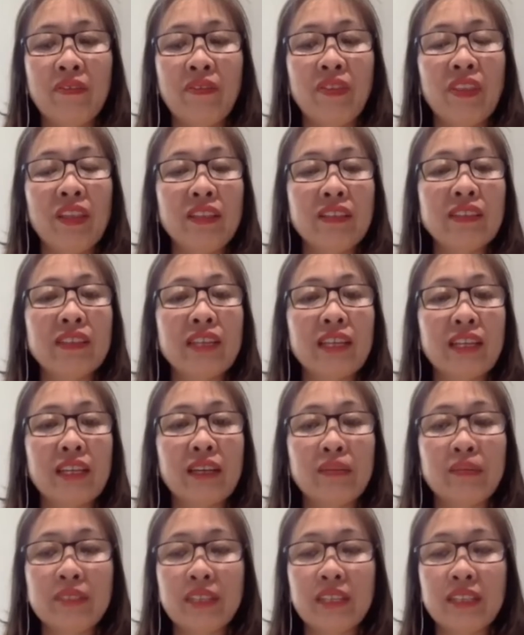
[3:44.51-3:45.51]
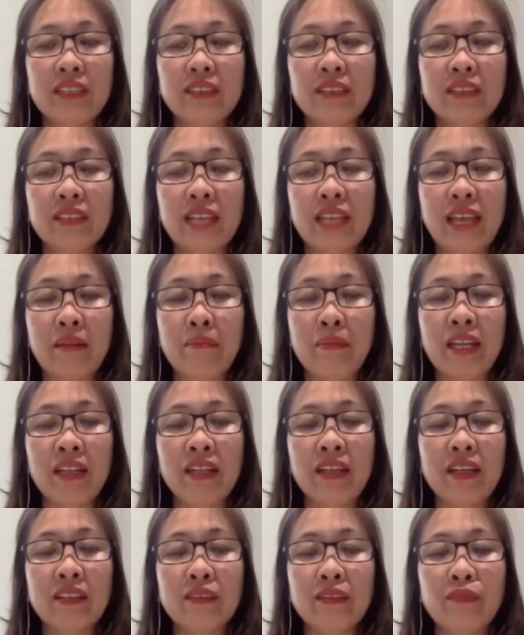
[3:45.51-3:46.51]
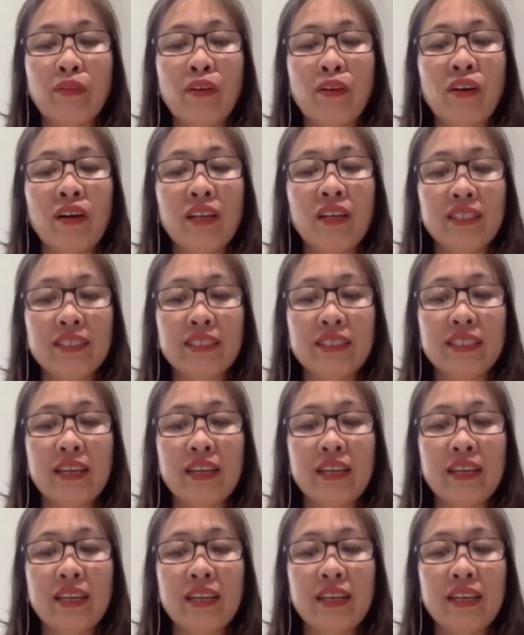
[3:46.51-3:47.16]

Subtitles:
this circumstance can make us forget